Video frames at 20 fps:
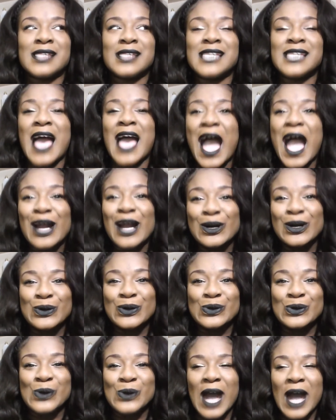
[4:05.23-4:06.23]

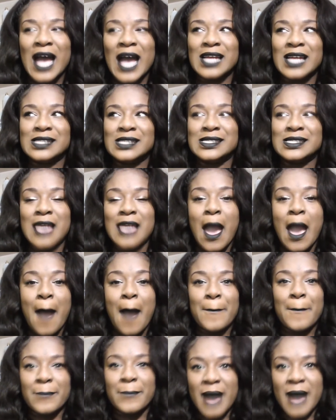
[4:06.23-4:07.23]
tangle and
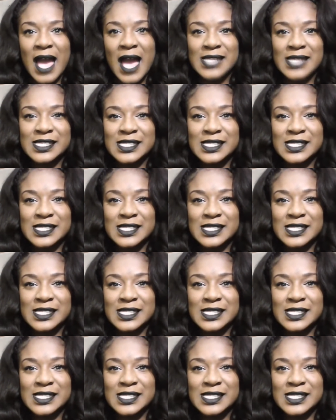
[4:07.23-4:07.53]
matte.